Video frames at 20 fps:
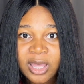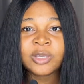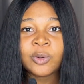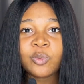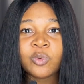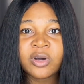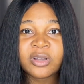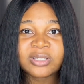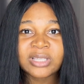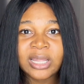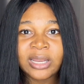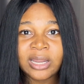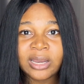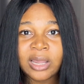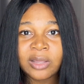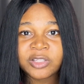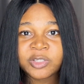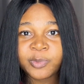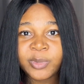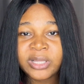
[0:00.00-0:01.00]
There was an
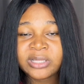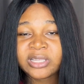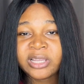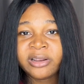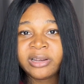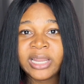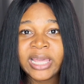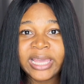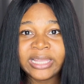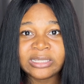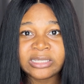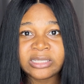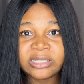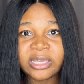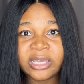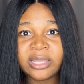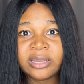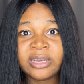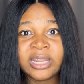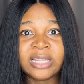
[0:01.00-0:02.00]
announcement earlier in the
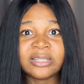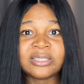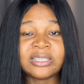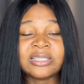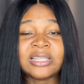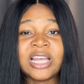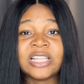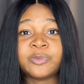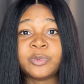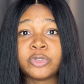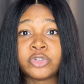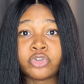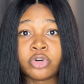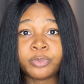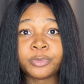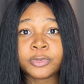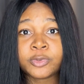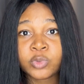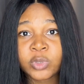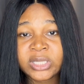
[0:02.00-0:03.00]
year that it has been
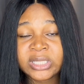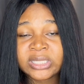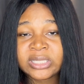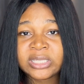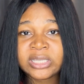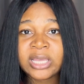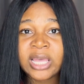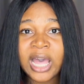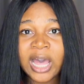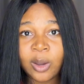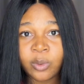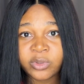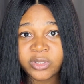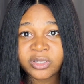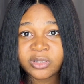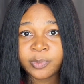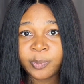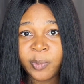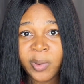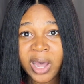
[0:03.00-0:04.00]
dropped to 20
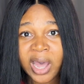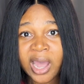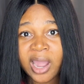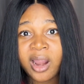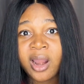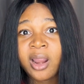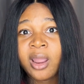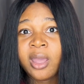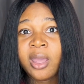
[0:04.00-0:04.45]
hours per